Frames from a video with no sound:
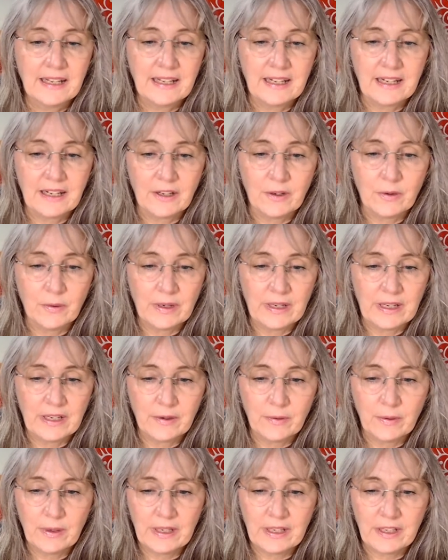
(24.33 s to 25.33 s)
Hello,
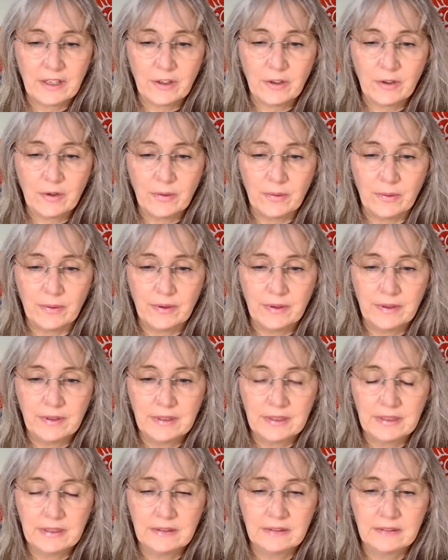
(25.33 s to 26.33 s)
hello, hello.
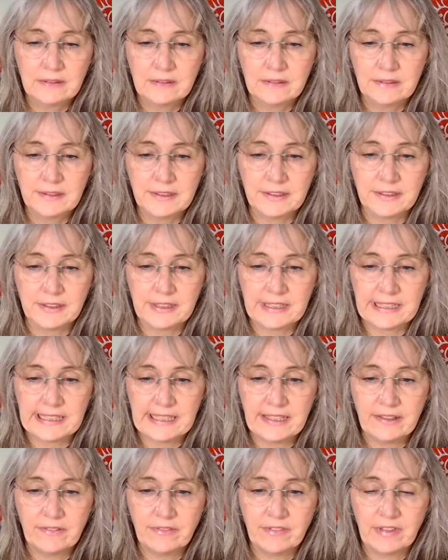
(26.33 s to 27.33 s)
Good
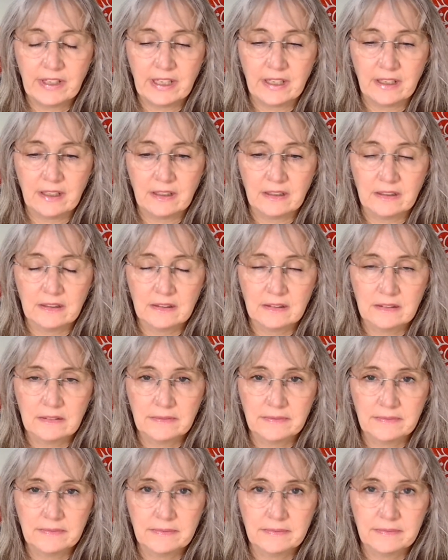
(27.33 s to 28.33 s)
evening,
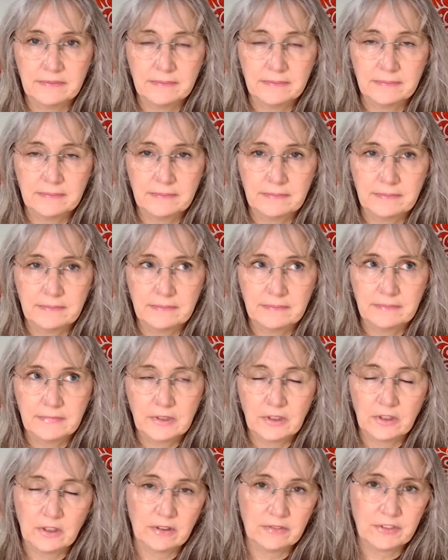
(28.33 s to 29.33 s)

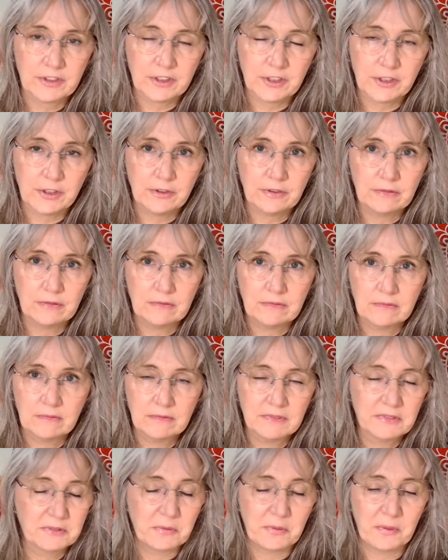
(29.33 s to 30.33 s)
good afternoon,
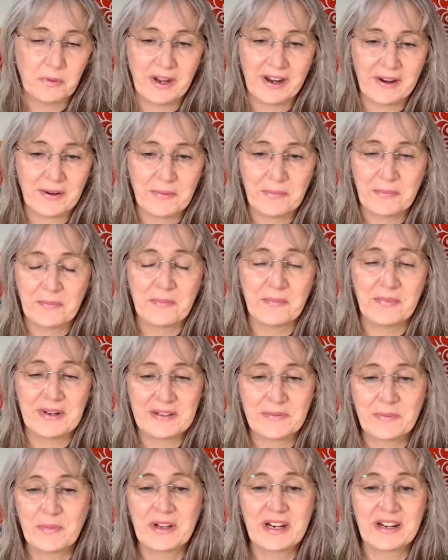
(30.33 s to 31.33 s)

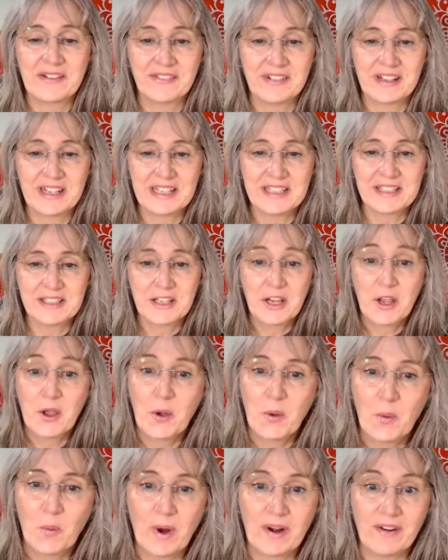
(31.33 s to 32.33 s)
whatever it is,
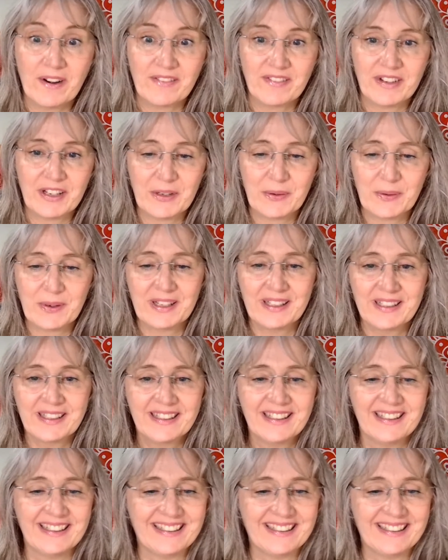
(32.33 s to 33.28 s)
wherever you are.